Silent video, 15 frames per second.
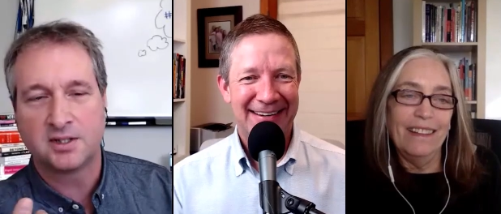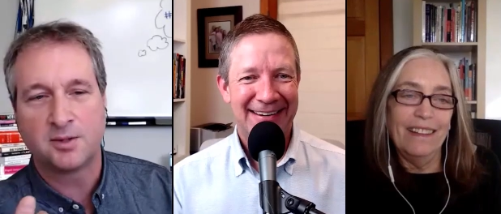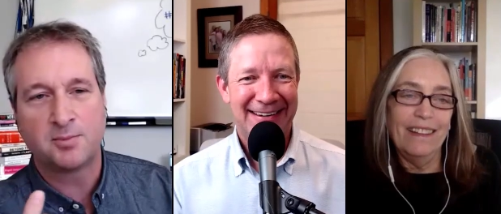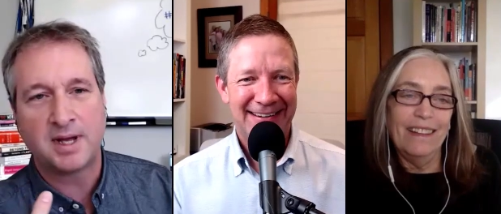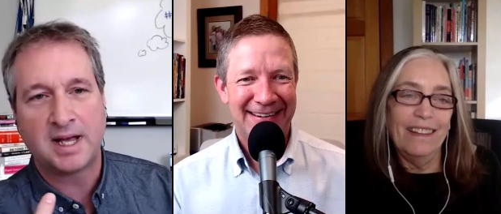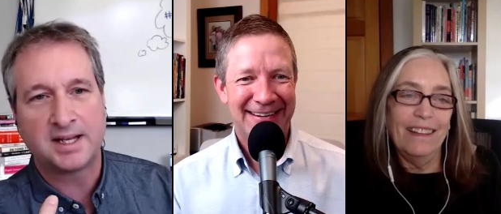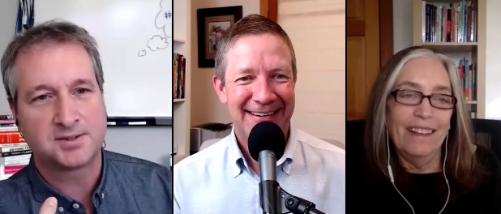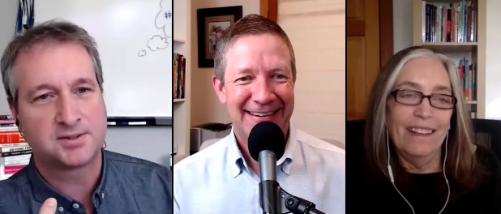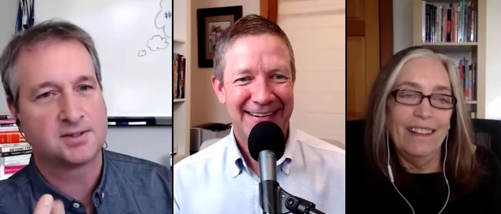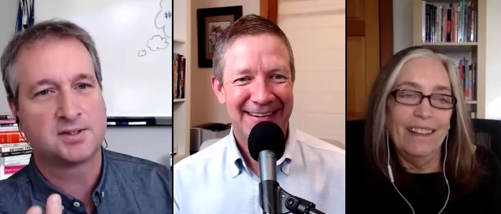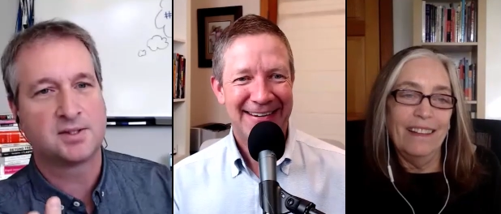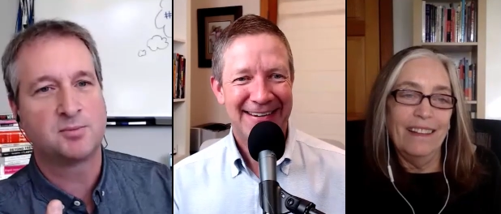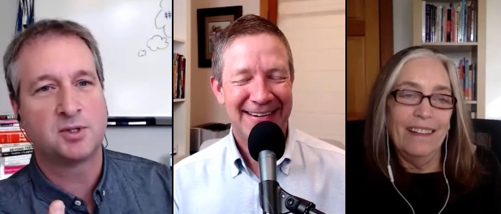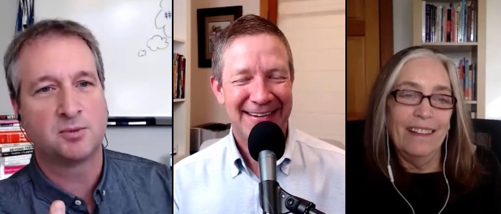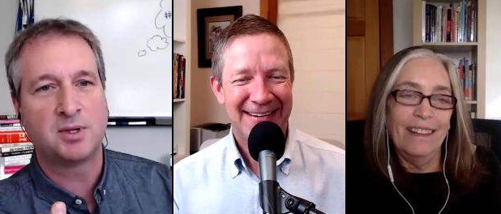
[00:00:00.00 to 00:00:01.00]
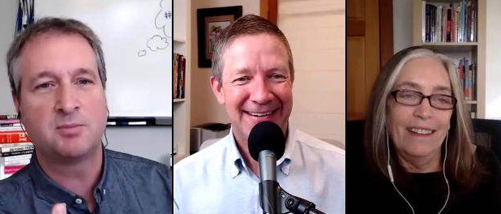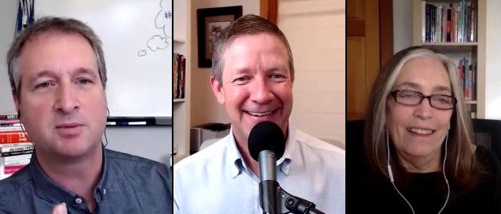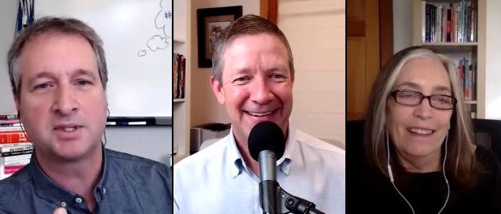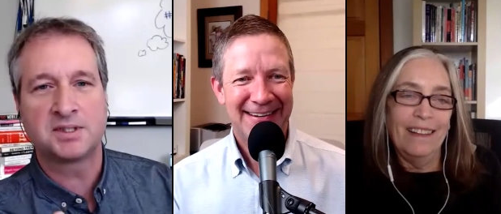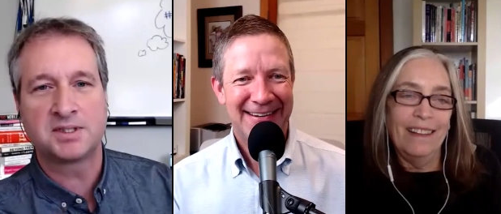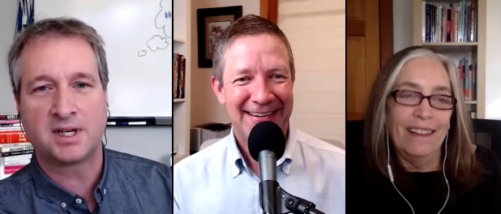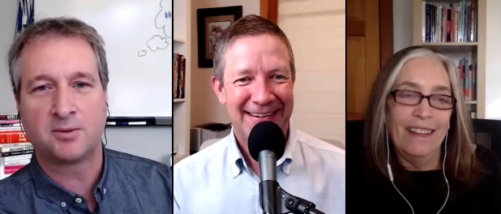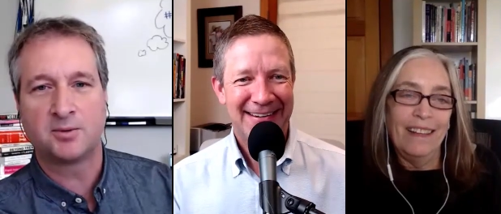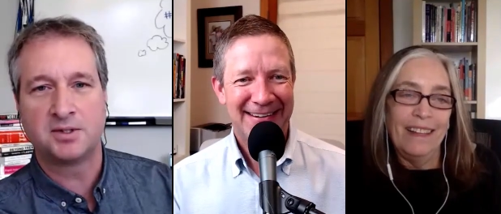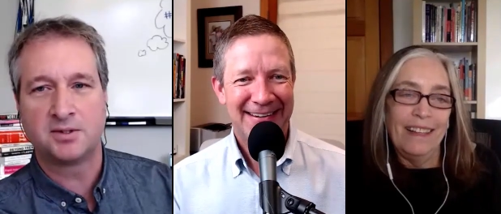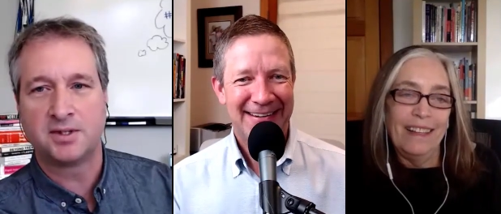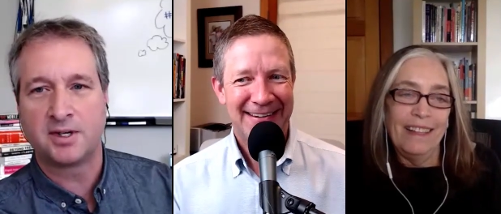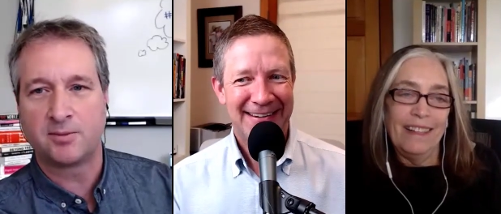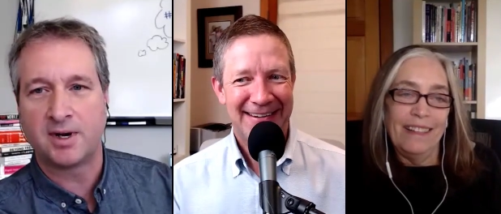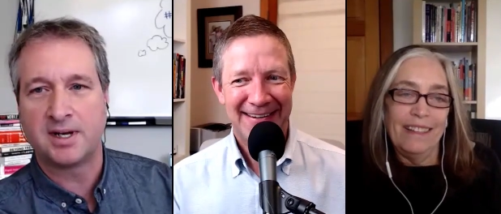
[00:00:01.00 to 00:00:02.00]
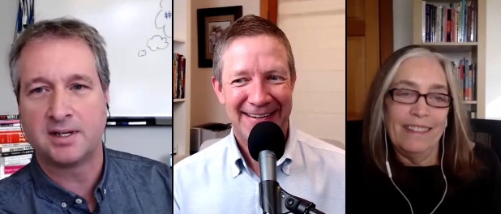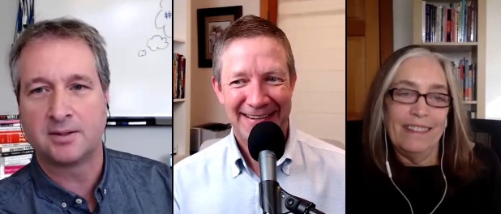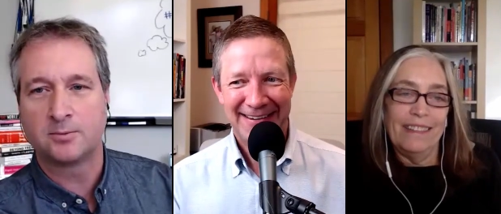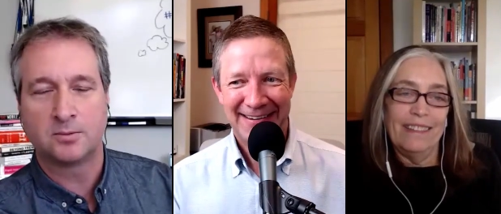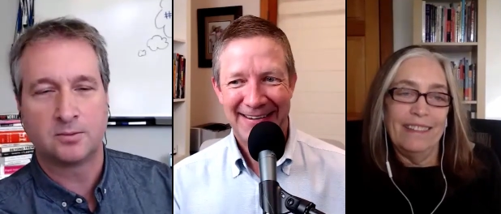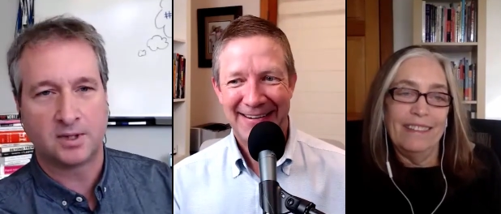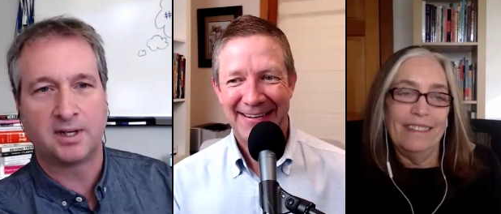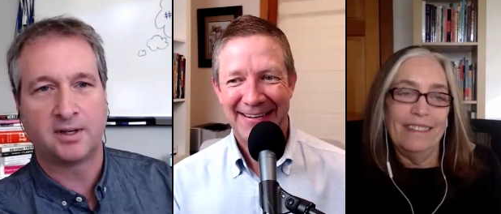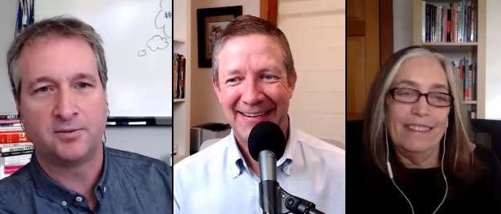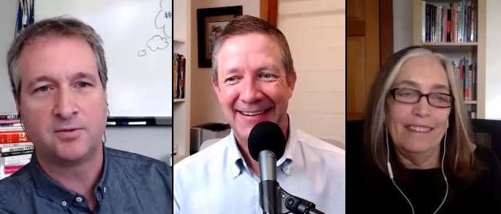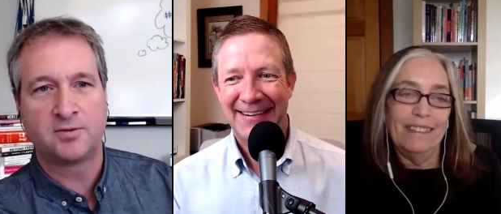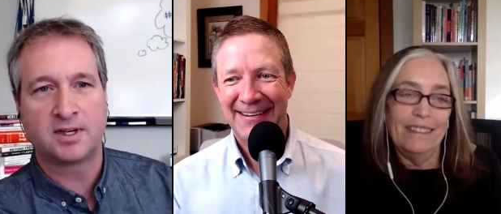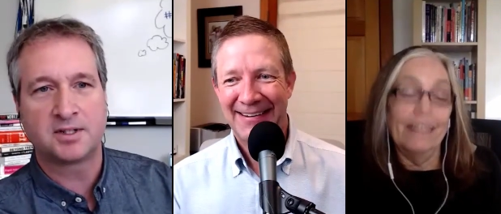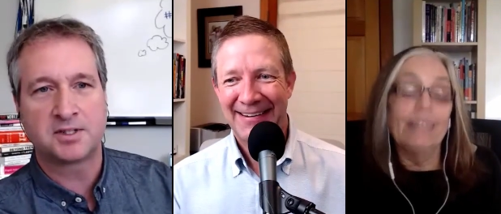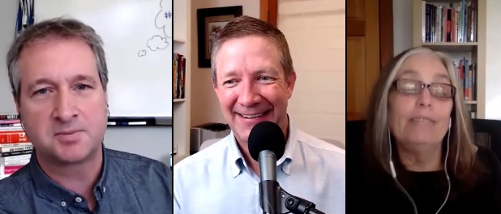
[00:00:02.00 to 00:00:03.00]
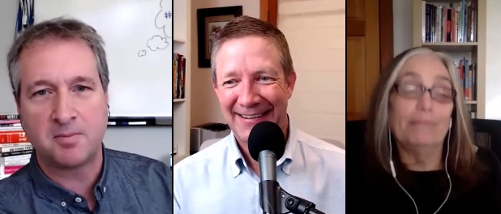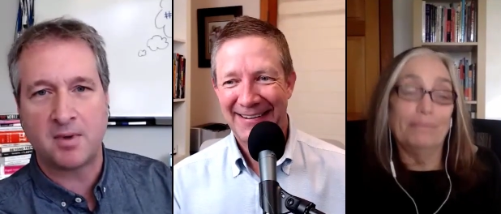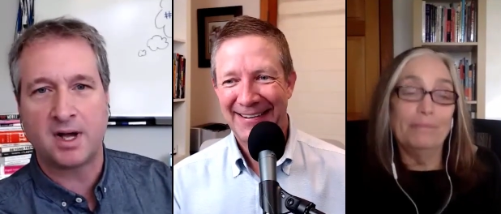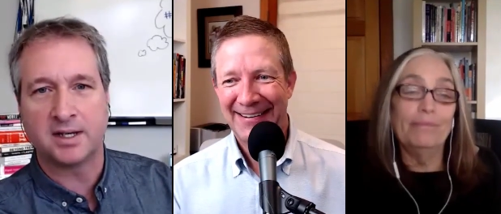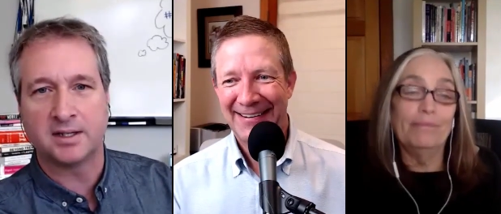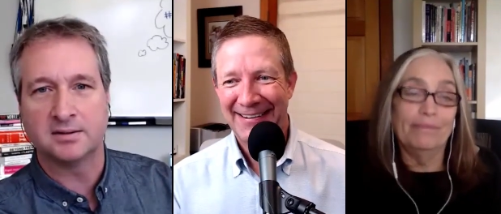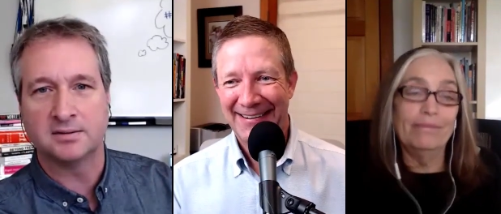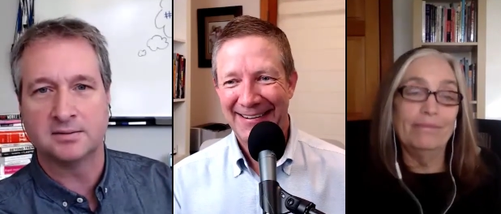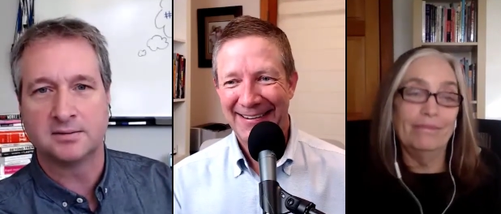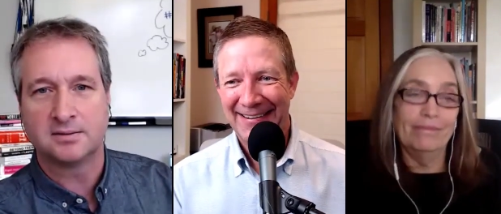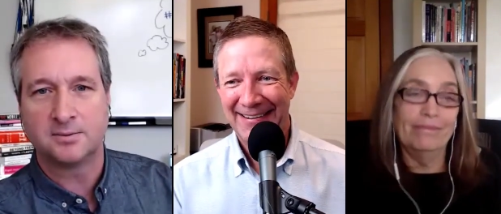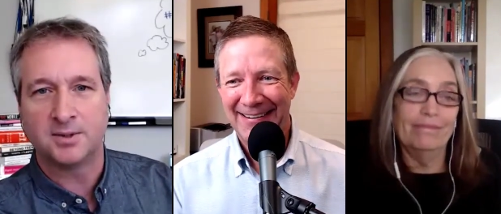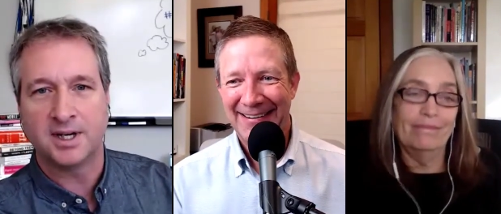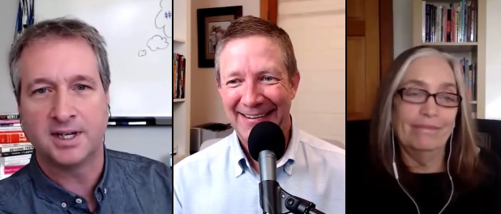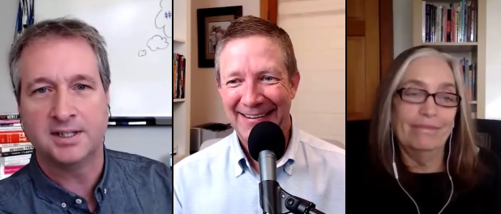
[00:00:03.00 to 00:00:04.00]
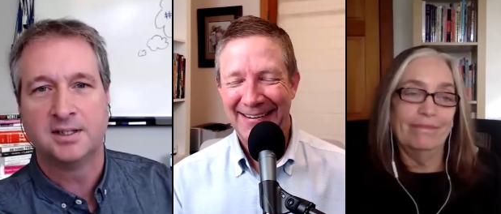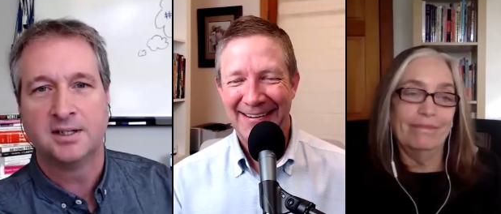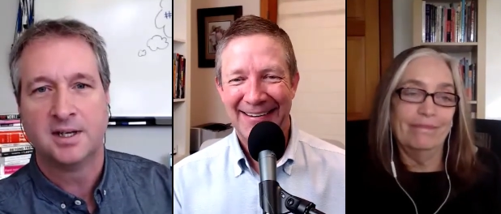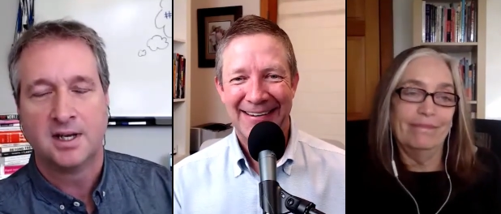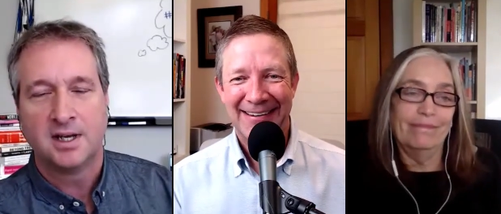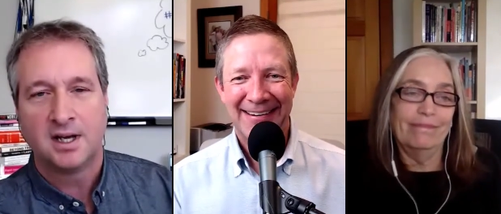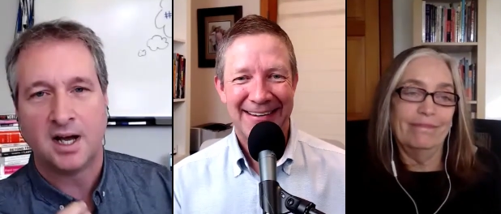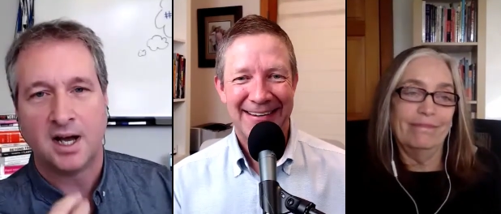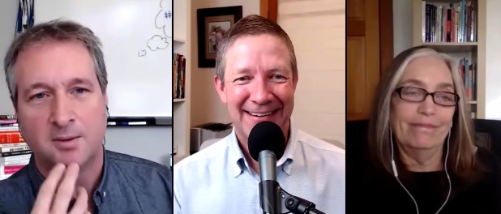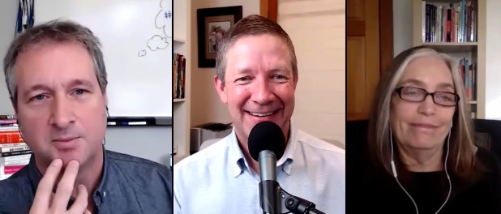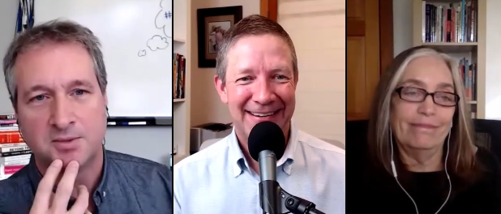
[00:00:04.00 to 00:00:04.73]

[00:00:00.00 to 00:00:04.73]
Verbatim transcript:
Speaker 1: in the past is that you know people can tell when you're narrating if you've got a smile, right? Um,